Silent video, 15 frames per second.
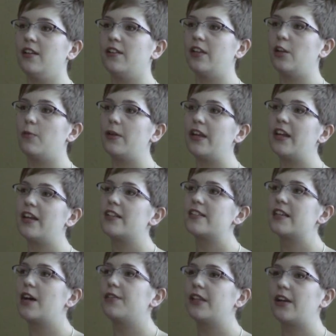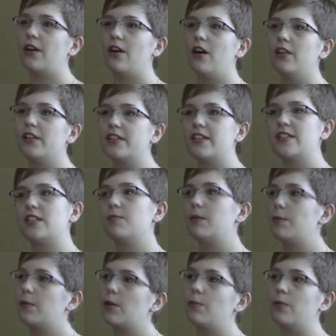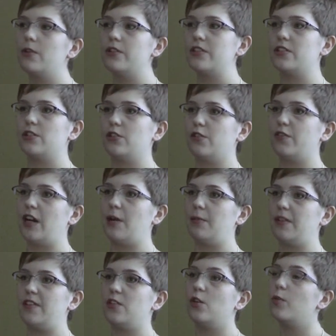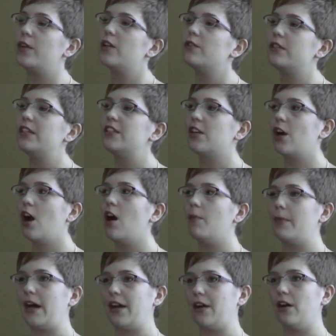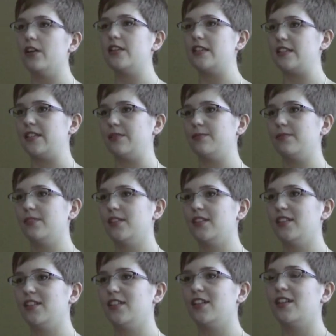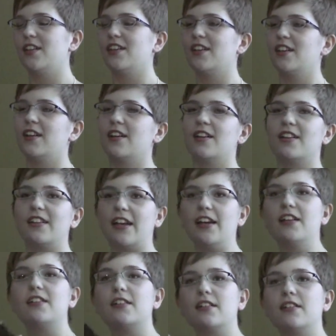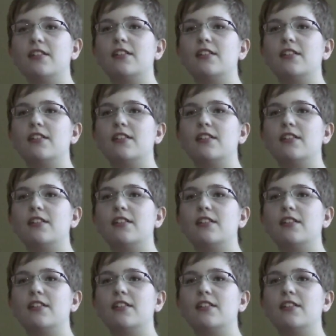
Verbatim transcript: that you're making it sound like all autistic people are burdens to their families. You know, we don't need to combat autism. Yeah? You're aware